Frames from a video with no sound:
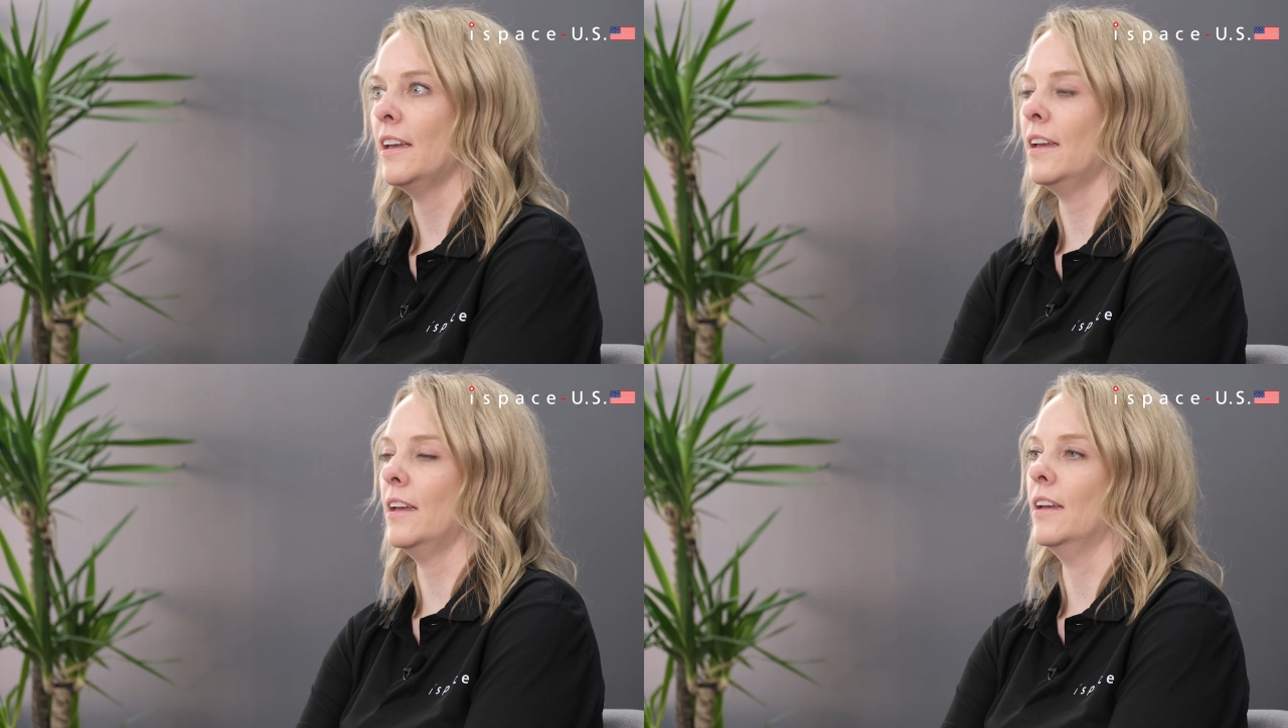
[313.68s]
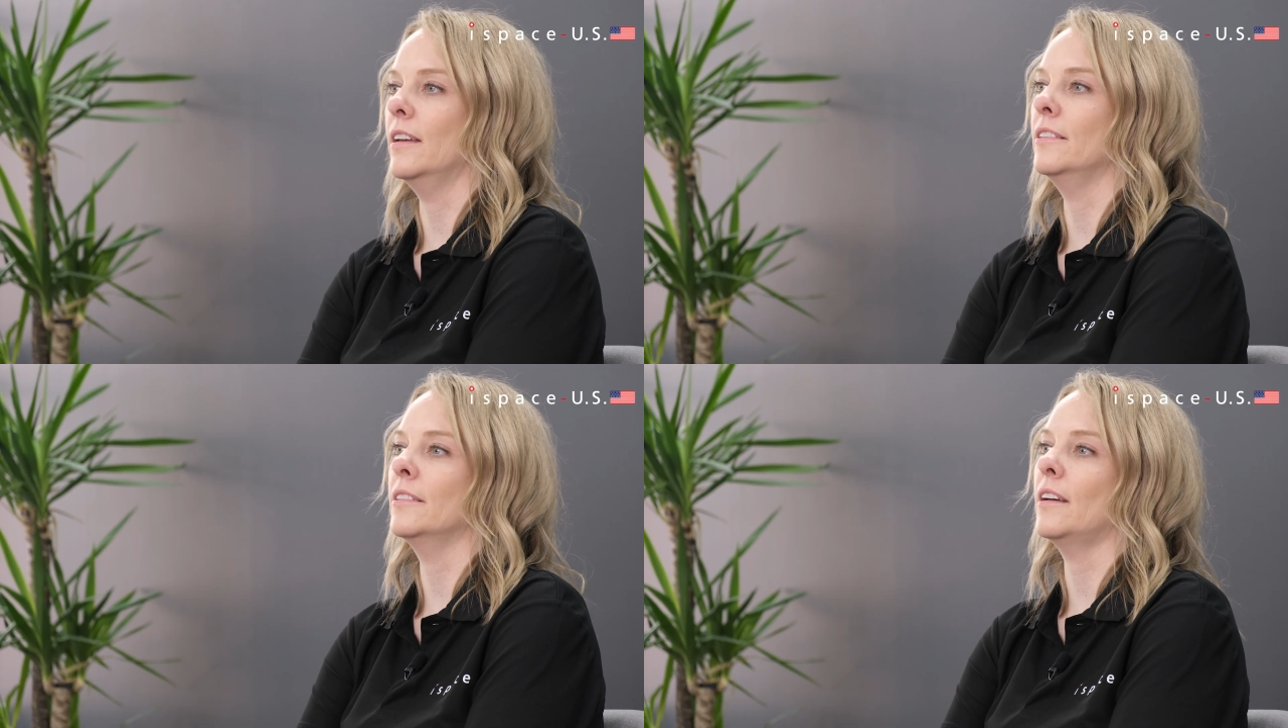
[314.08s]

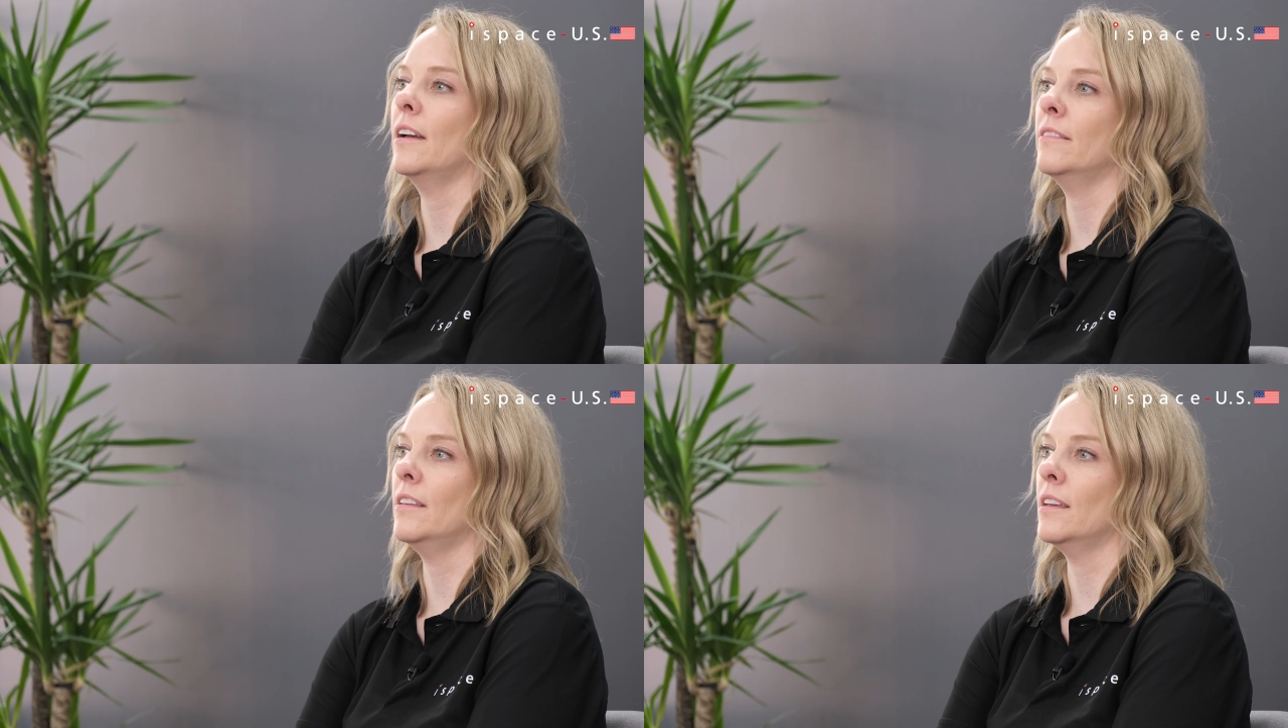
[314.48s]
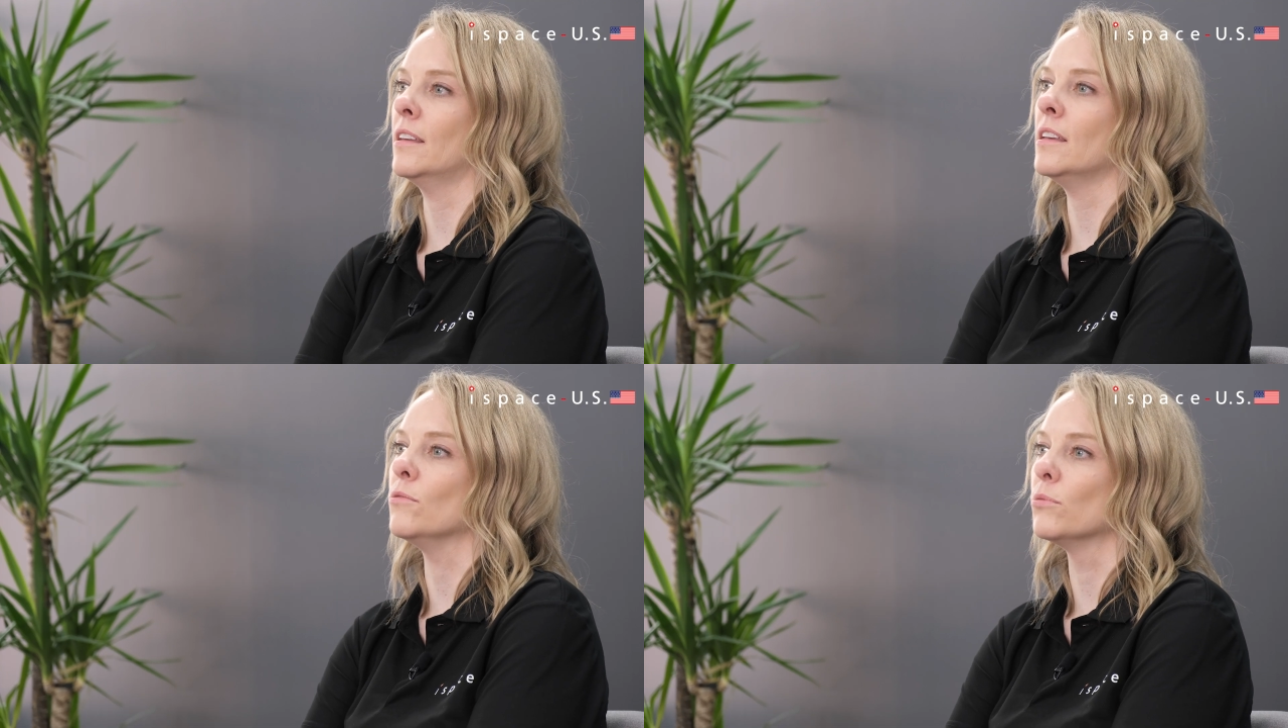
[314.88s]
and I think
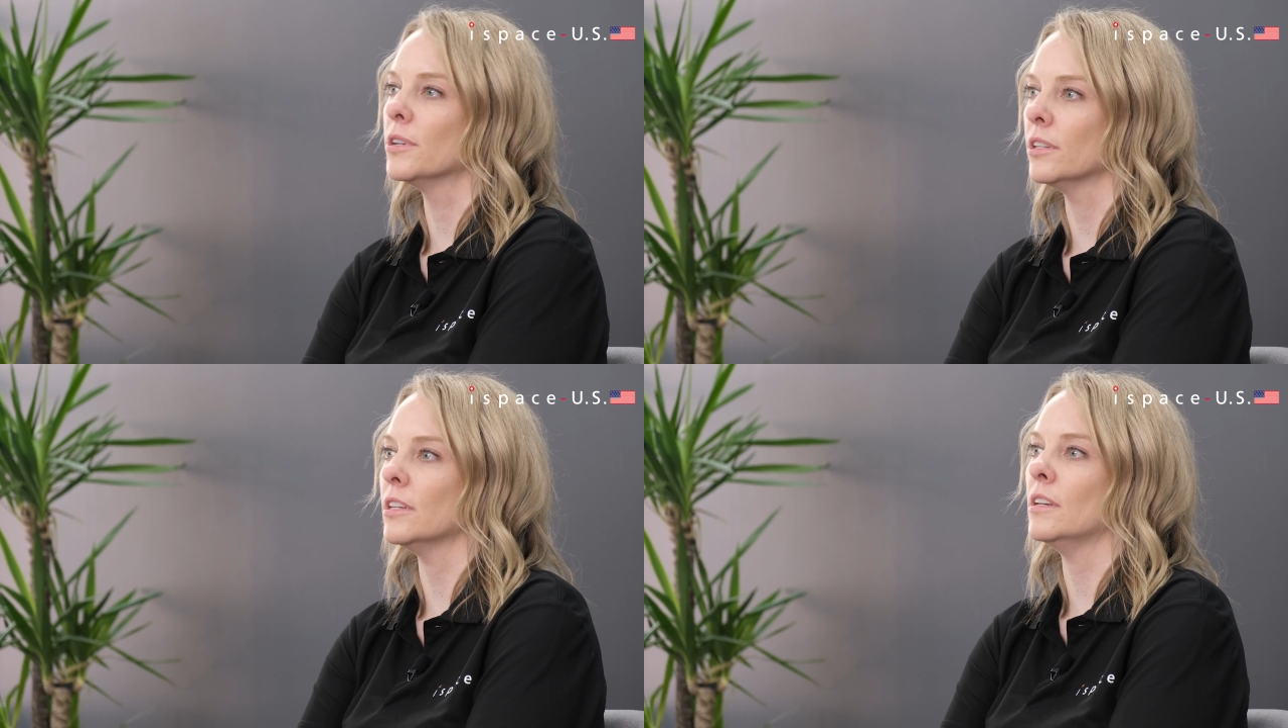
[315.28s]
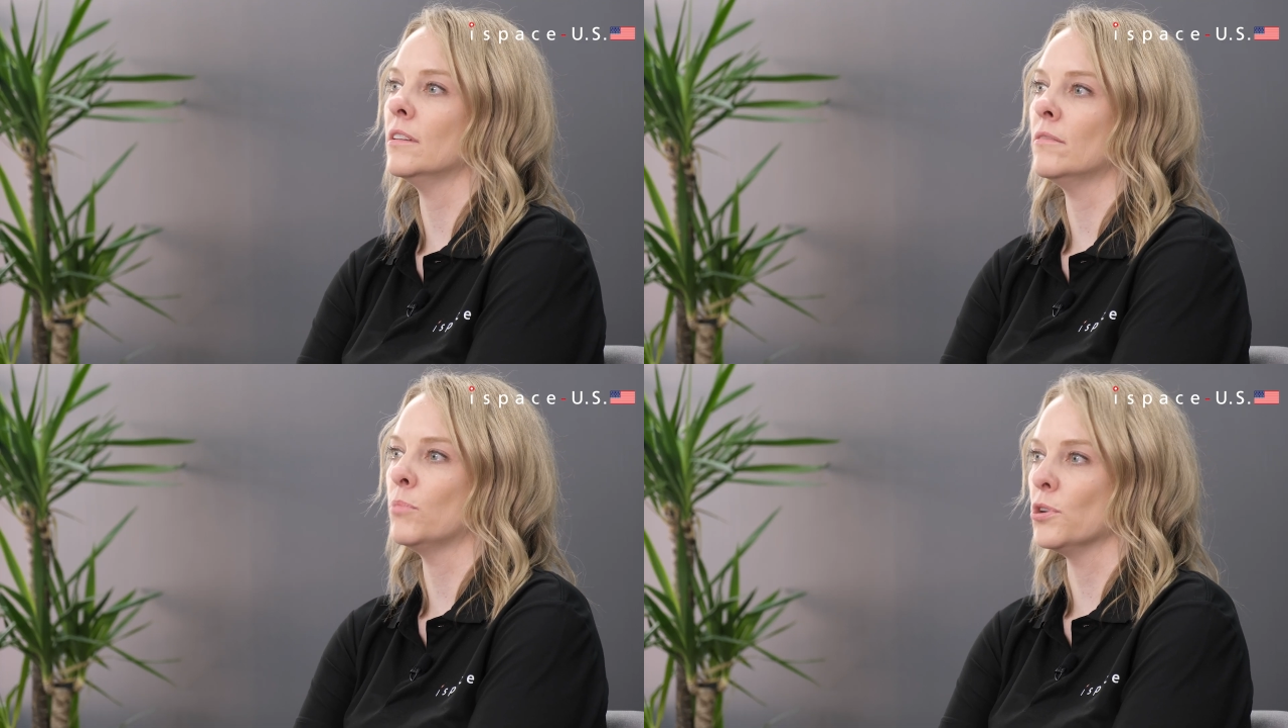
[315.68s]
he
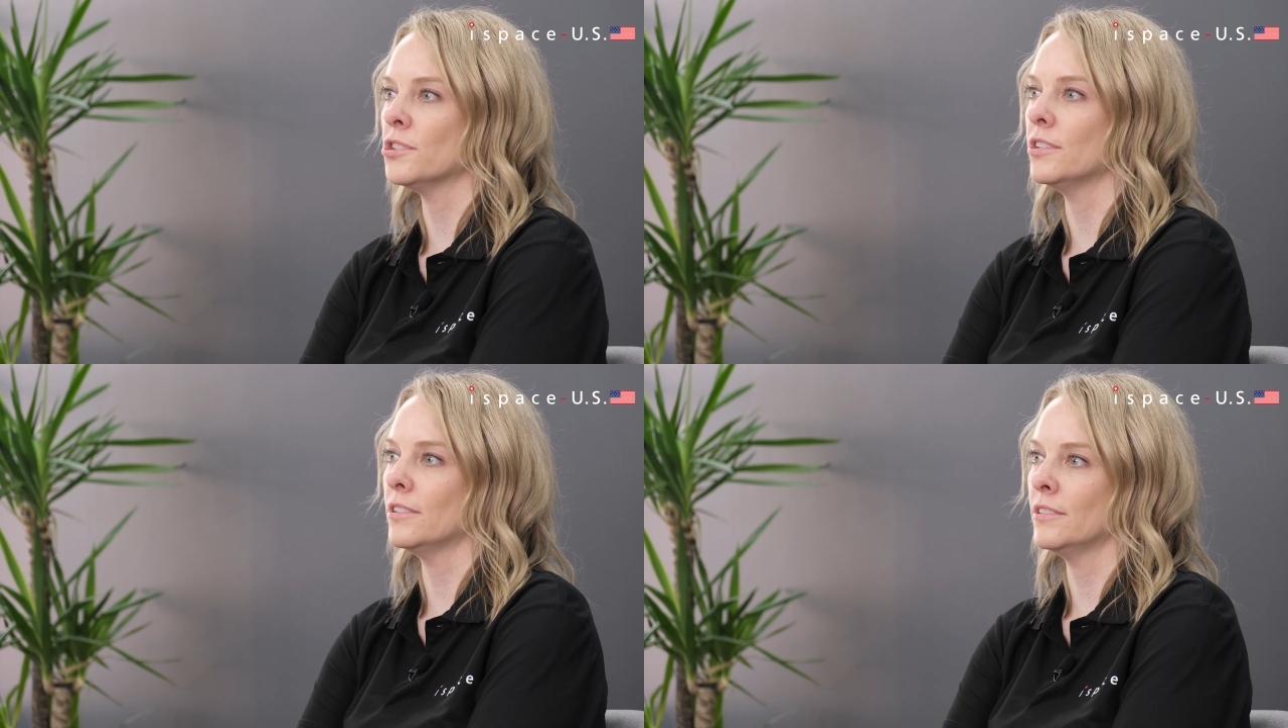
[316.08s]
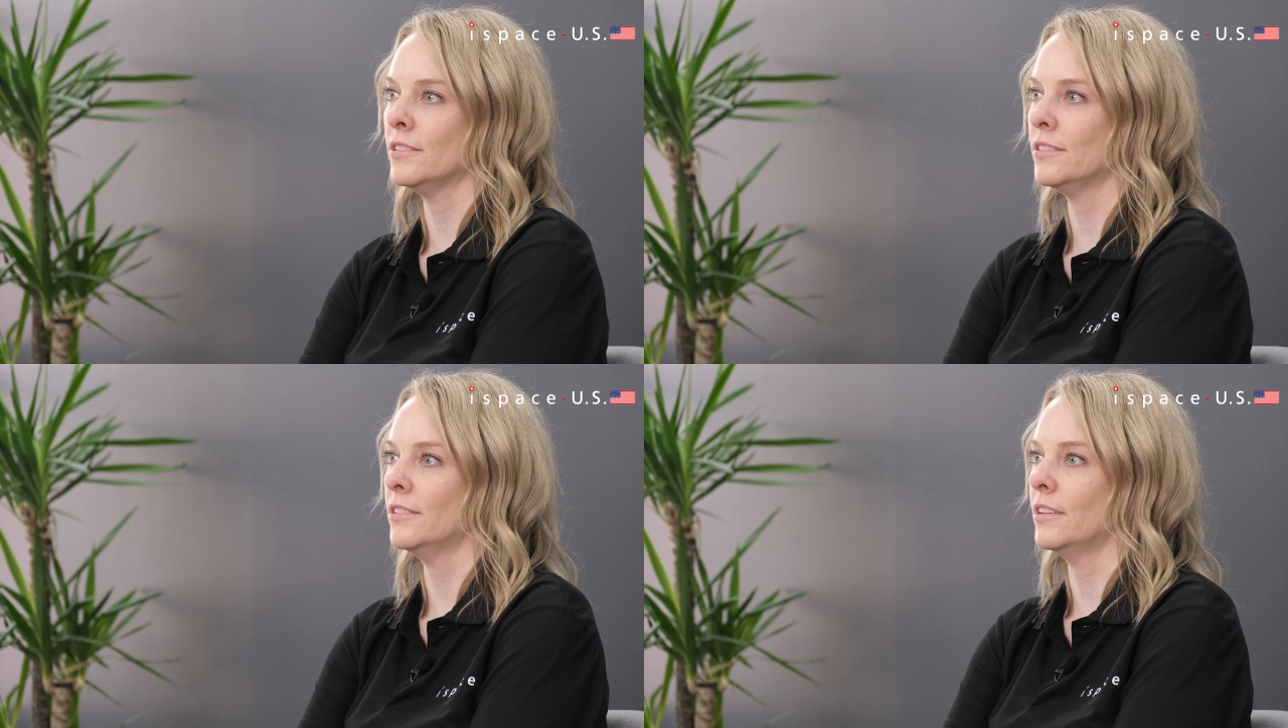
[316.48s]
really
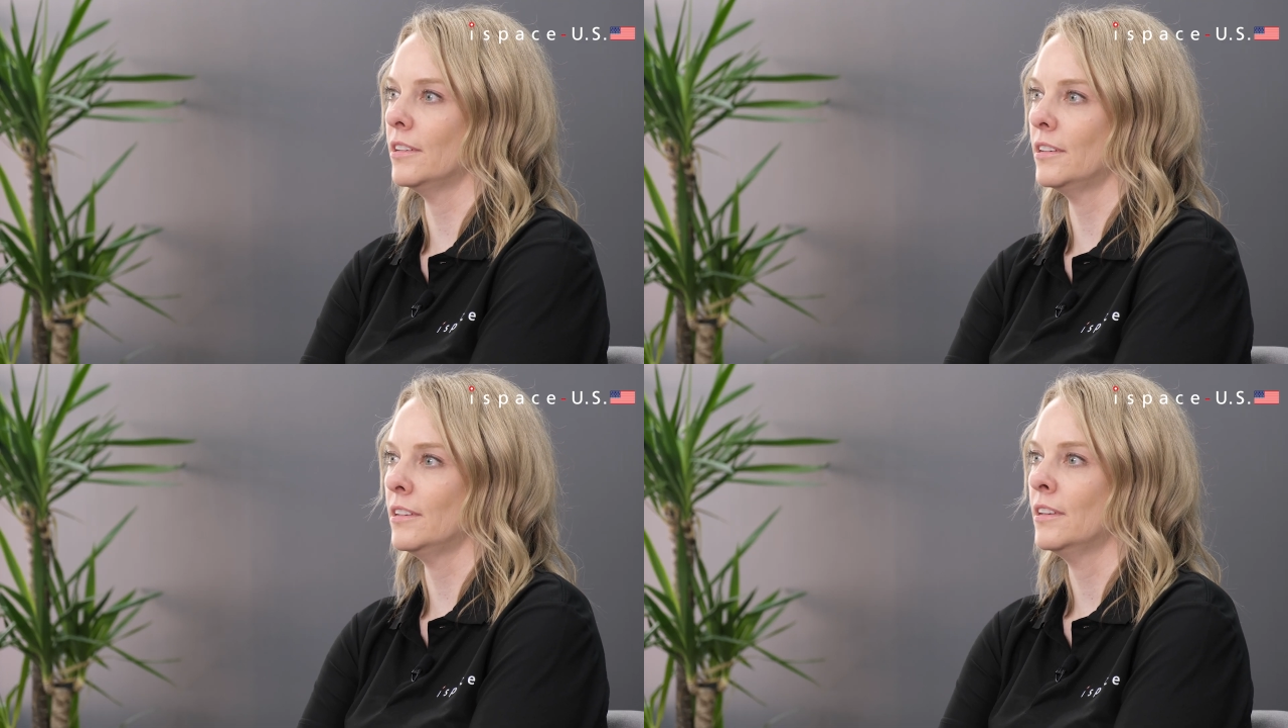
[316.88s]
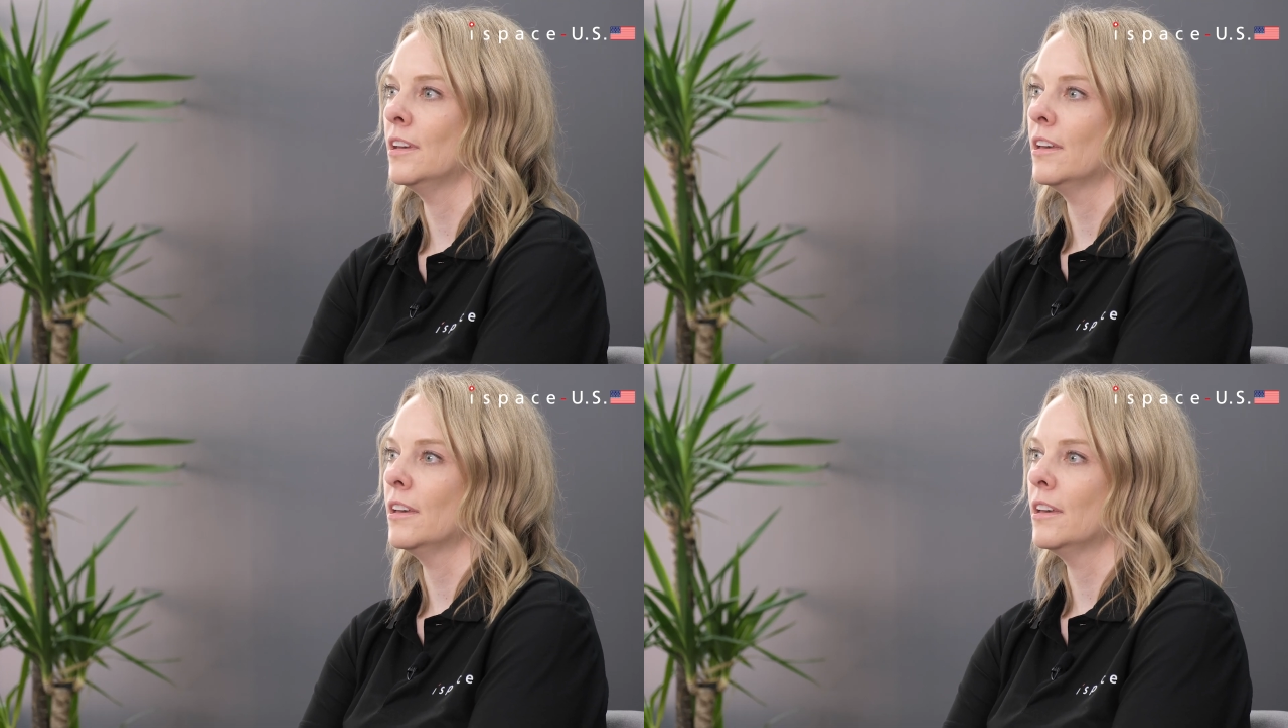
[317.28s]
pushes the